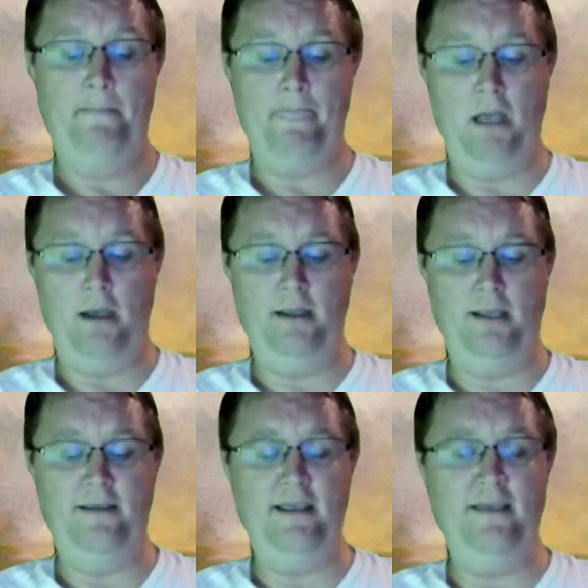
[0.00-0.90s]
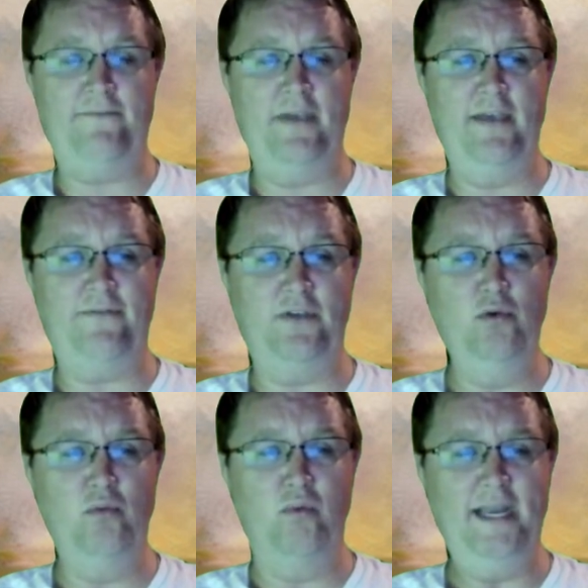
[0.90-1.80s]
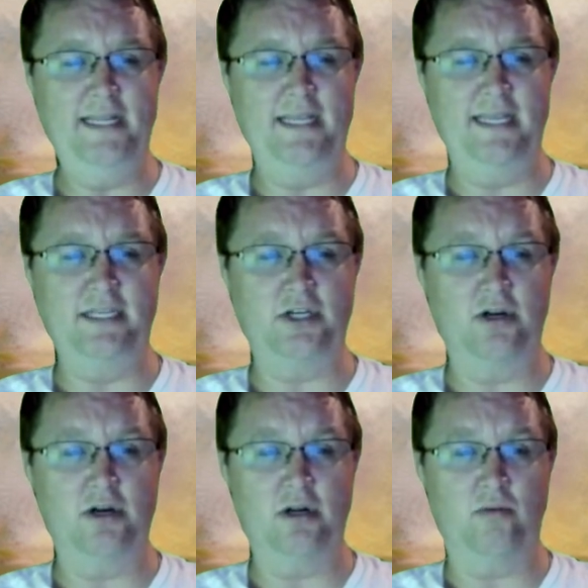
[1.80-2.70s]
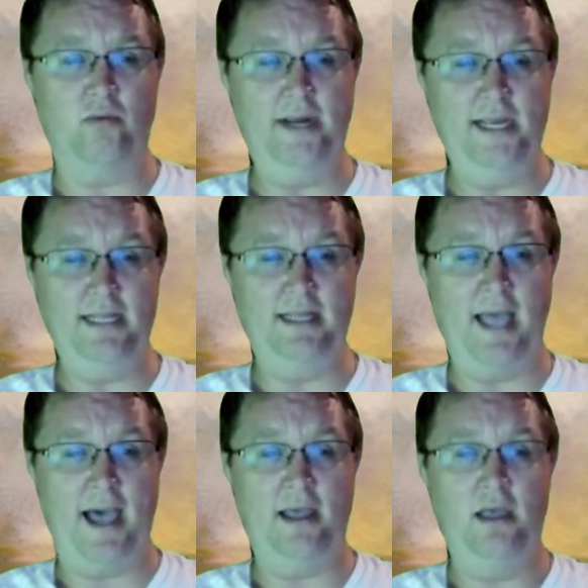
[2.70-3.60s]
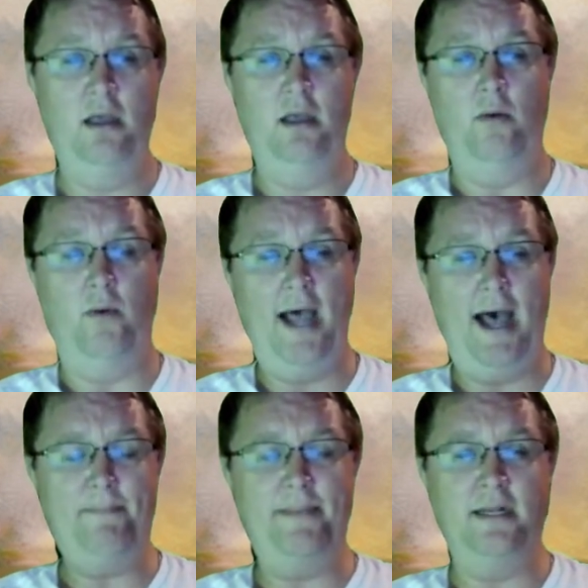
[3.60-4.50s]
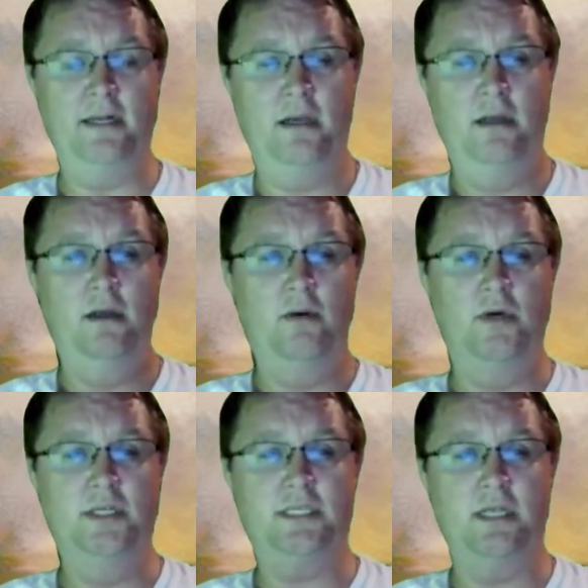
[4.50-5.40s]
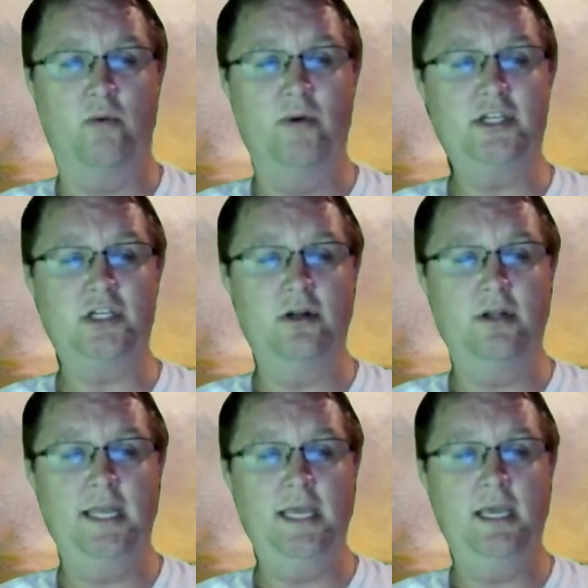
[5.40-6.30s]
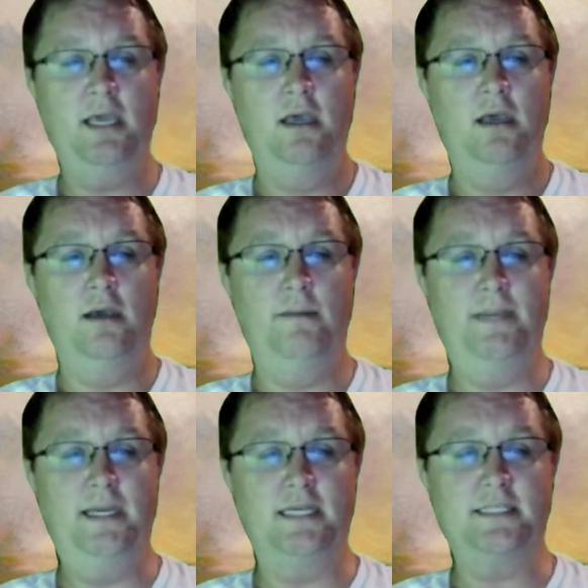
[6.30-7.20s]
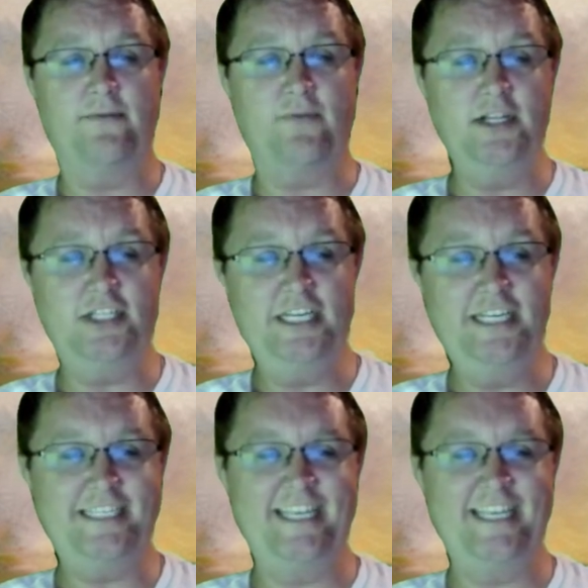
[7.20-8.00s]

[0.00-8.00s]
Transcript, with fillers: Uh, if, if you read this, you're going to read that what happened was originally because the Frenchies,